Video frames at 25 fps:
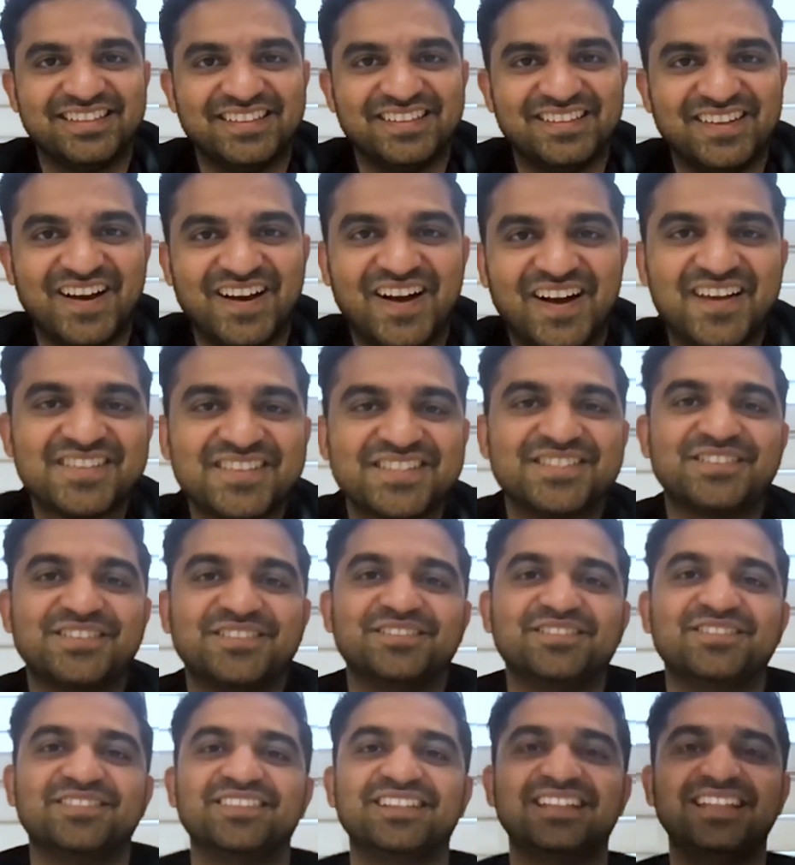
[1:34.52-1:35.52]
Awesome,
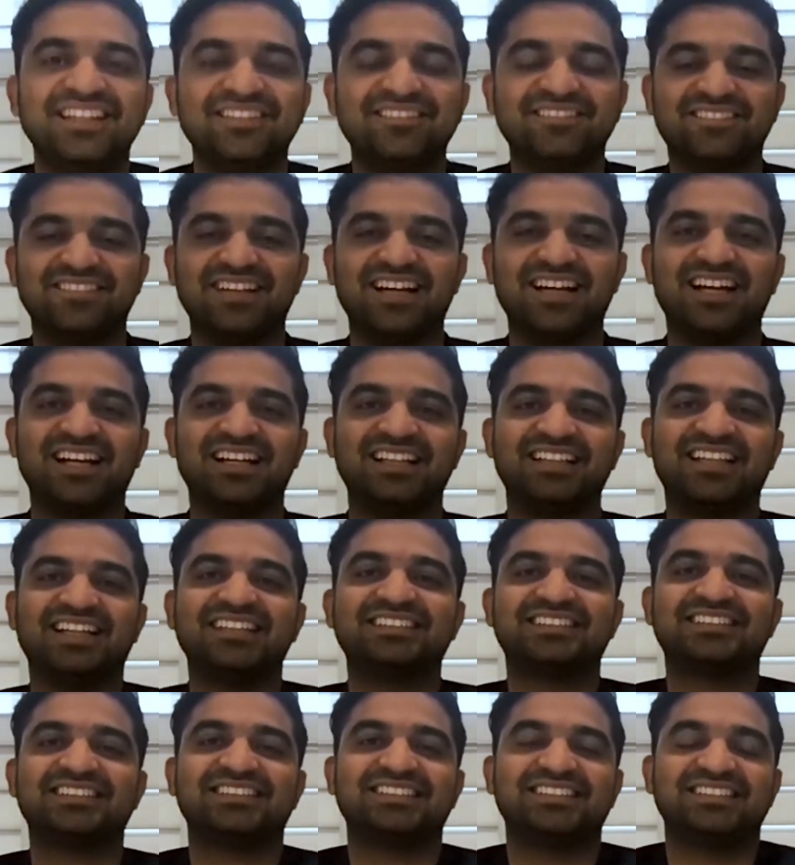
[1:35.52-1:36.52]
Liv.
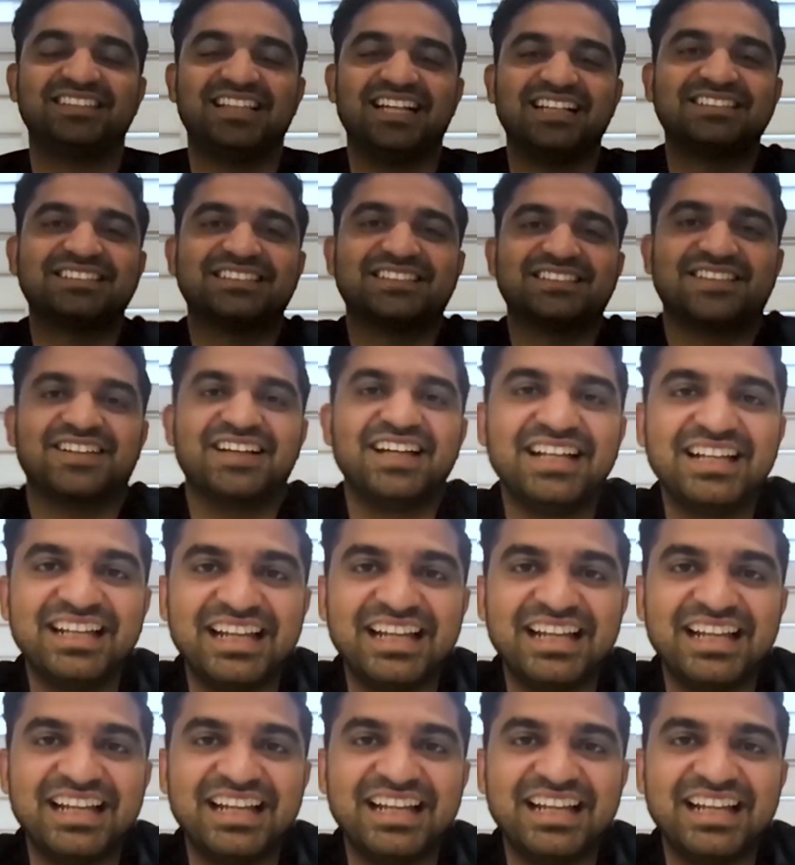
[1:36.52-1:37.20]
That's great.